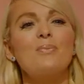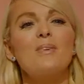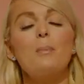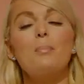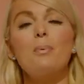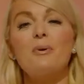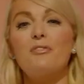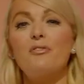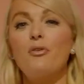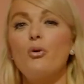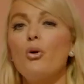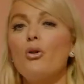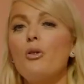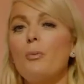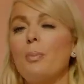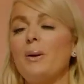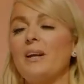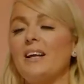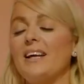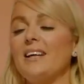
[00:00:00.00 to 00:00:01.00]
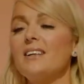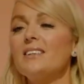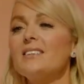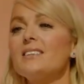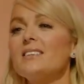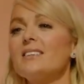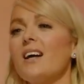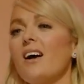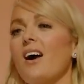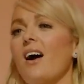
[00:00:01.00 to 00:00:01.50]
Before the
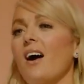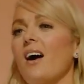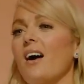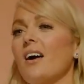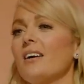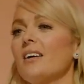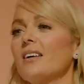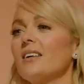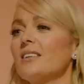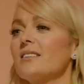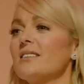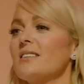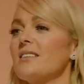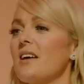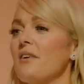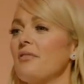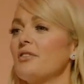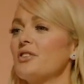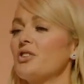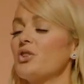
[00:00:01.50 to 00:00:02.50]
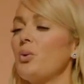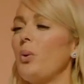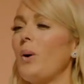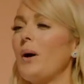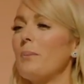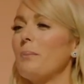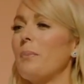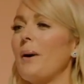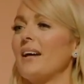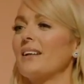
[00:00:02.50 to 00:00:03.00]
police, I had suffered
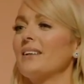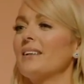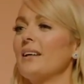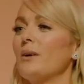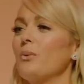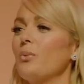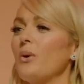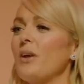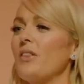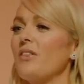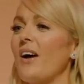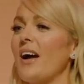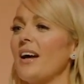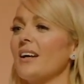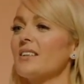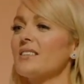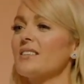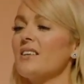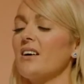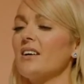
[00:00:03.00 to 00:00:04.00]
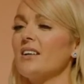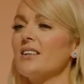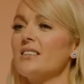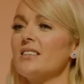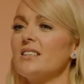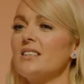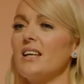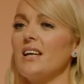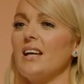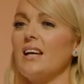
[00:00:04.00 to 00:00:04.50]
quite badly with
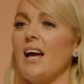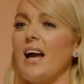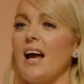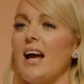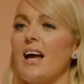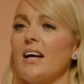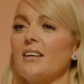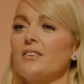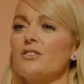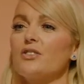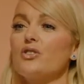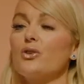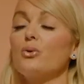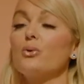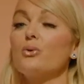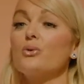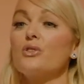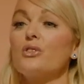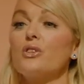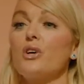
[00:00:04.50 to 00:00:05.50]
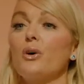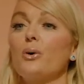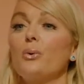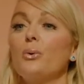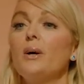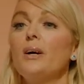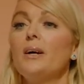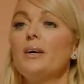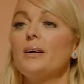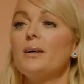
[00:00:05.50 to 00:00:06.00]
anxiety and
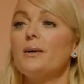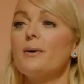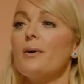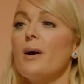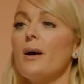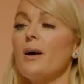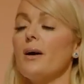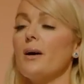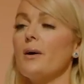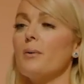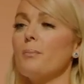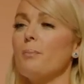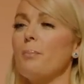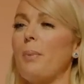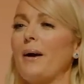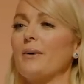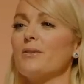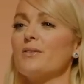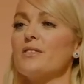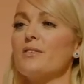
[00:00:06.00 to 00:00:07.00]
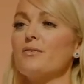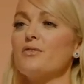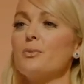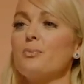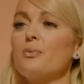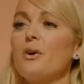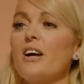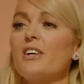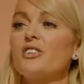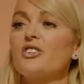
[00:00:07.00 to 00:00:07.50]
also bouts of
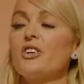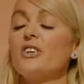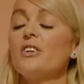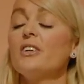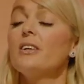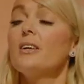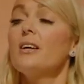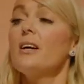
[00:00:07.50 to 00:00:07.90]
depression.